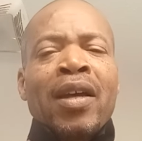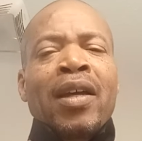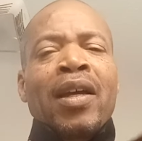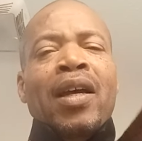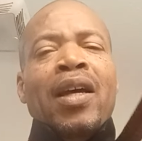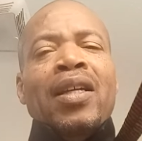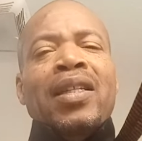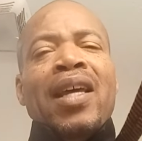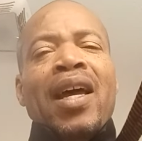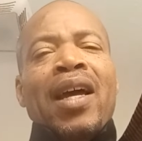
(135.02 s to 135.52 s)

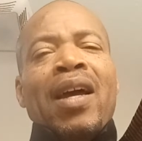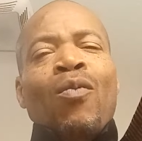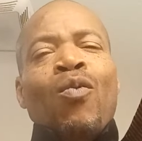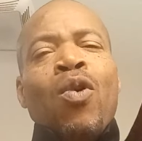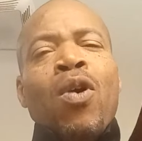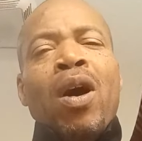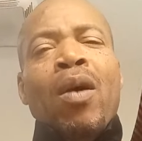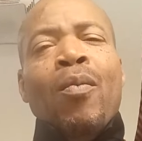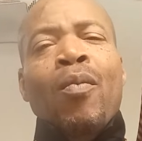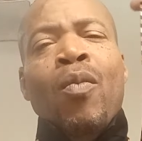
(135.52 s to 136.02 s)
Because I
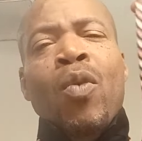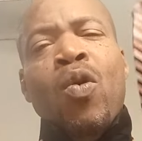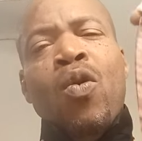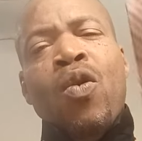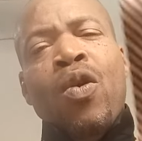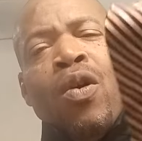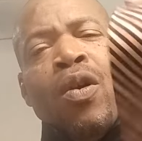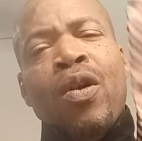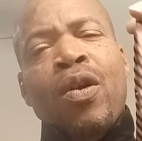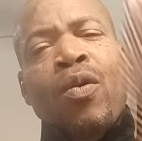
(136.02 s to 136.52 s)
want
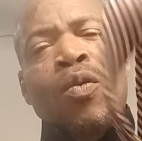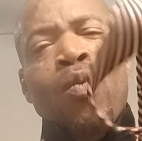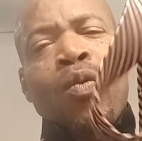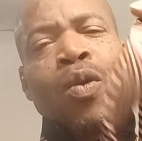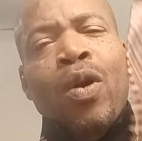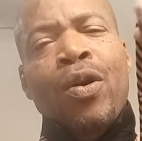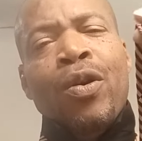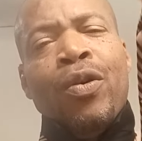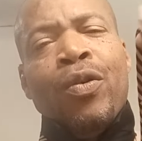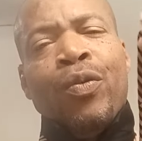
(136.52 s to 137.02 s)
more
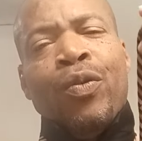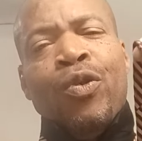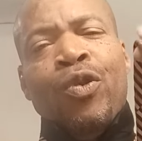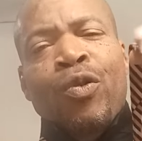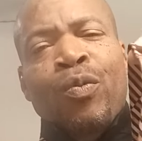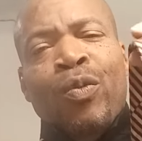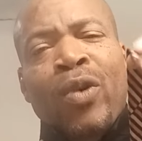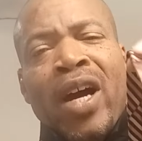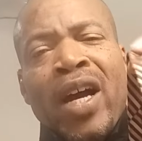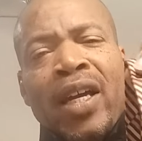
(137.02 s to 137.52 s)
work
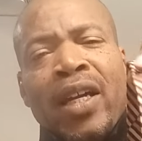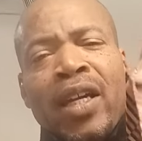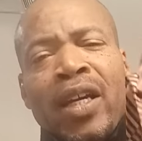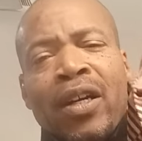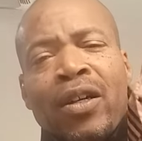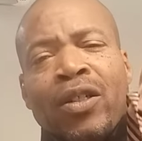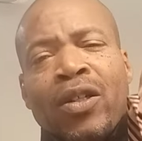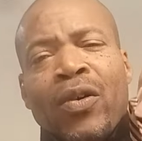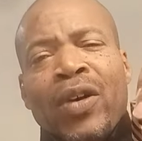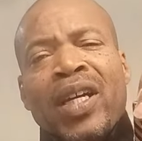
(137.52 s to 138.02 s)
room right
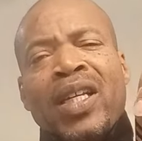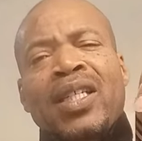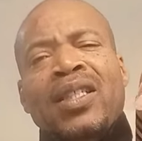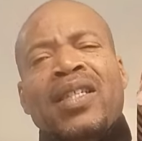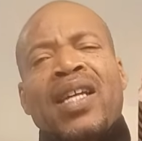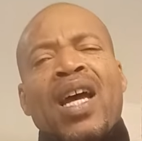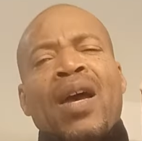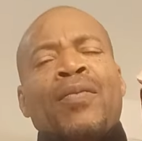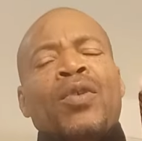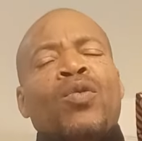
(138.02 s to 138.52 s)
here. So
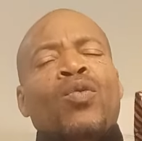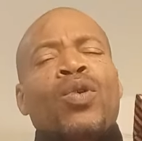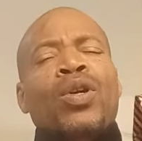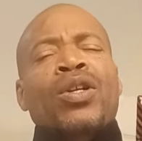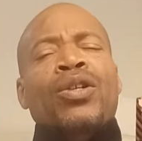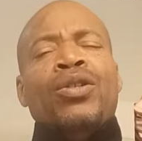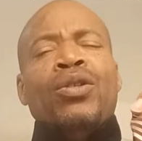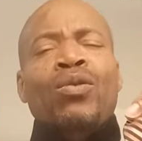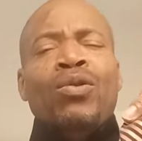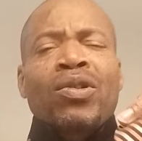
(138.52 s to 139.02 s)
anytime you want
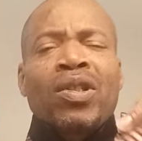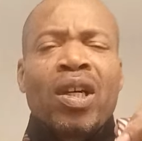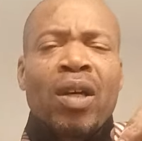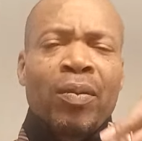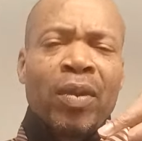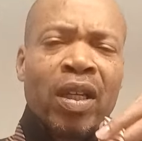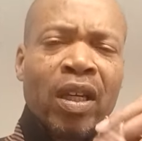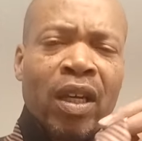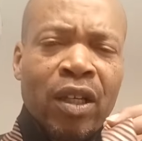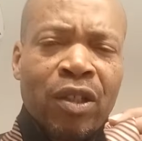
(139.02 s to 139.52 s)
to do
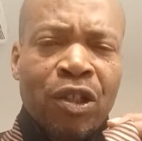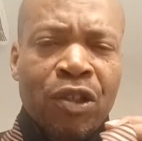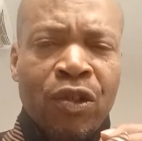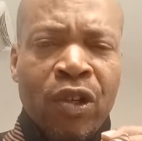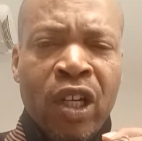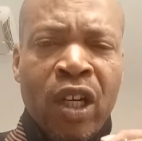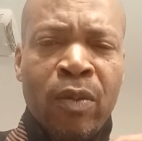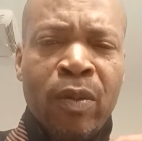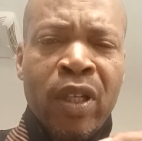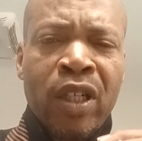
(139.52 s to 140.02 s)
something
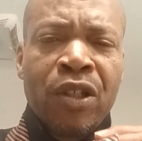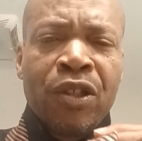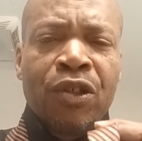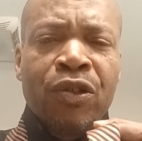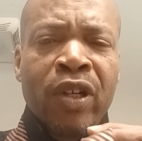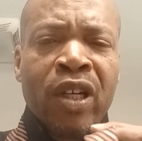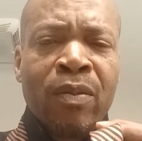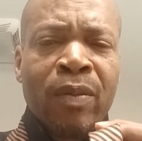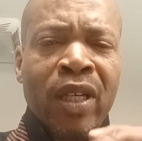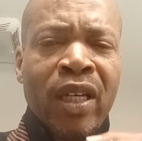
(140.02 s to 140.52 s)

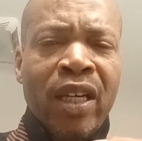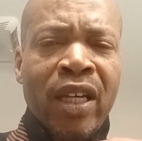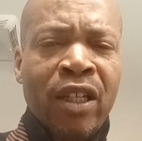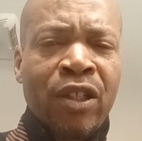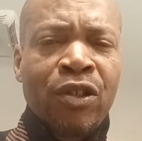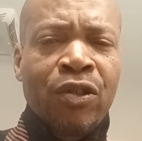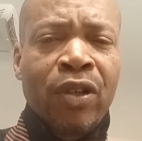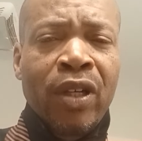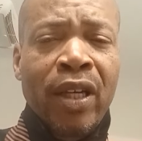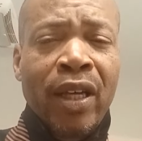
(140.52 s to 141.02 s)
extremely
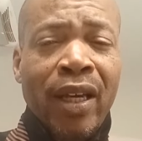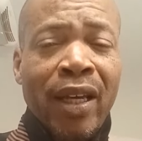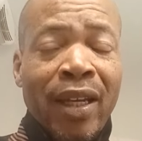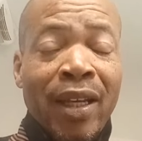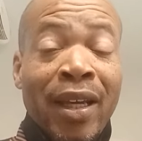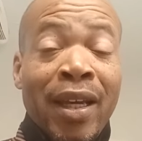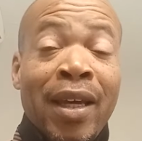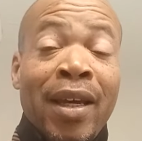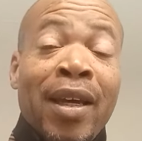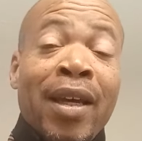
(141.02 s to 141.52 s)
intricate,
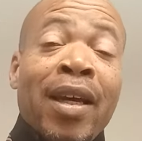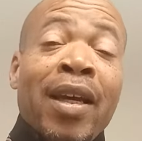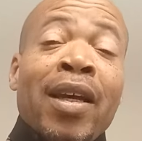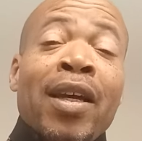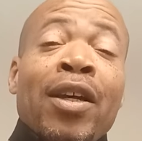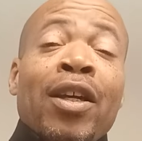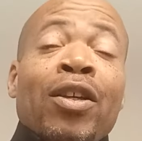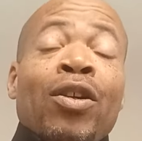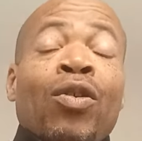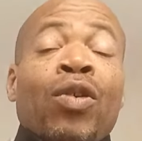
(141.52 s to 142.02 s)

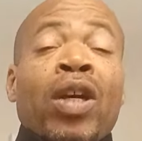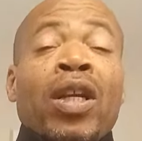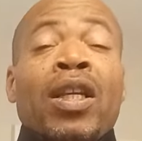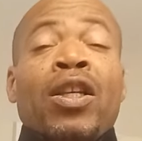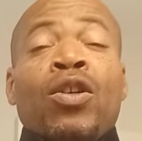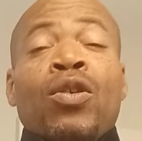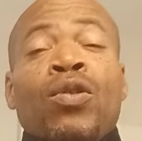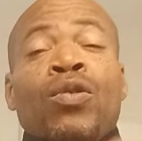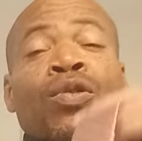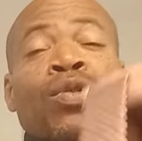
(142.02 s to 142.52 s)
you can
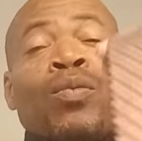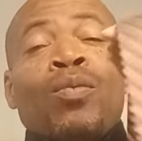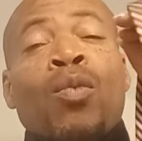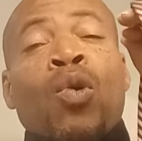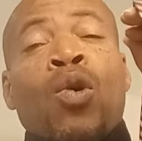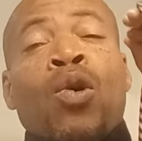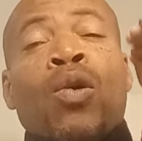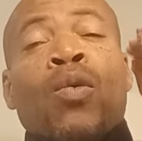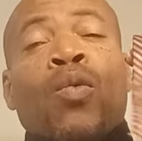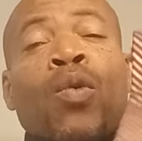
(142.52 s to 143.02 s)
use
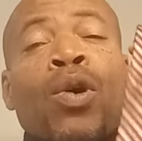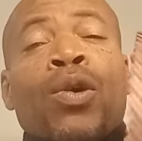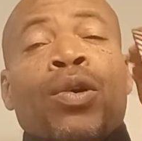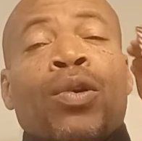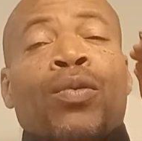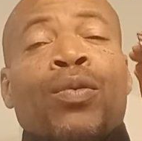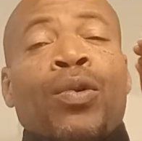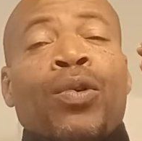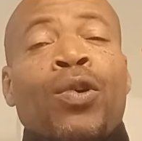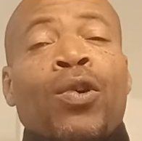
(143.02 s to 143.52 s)
more
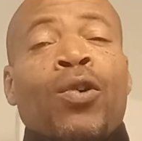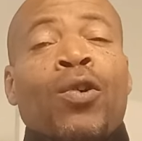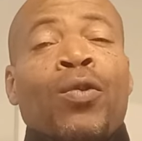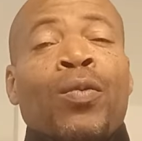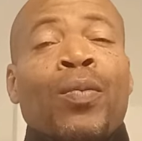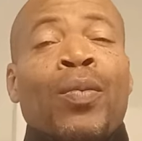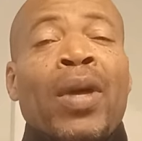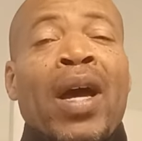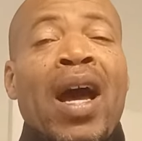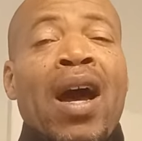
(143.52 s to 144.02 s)
work room.
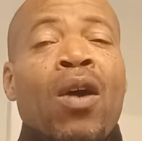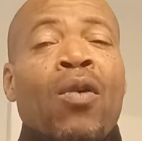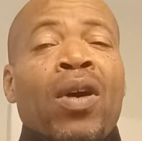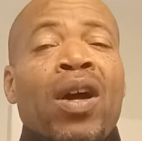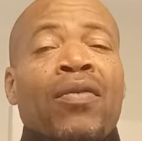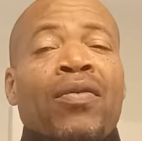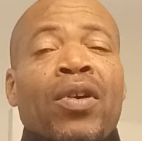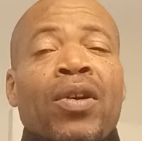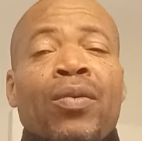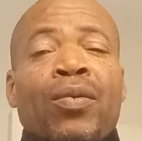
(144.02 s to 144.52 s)

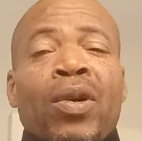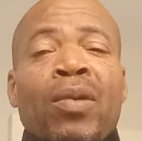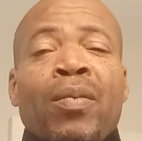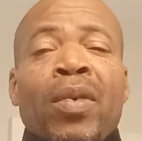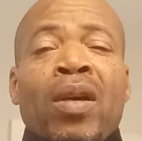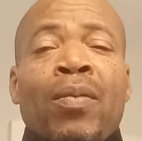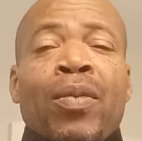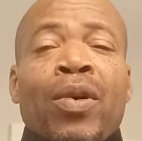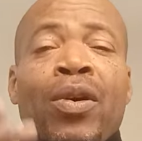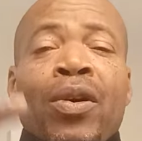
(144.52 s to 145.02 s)
However,
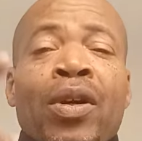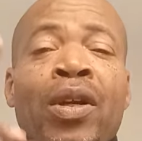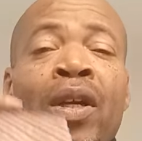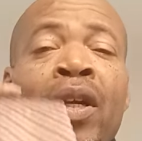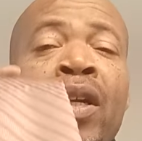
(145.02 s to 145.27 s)
remember,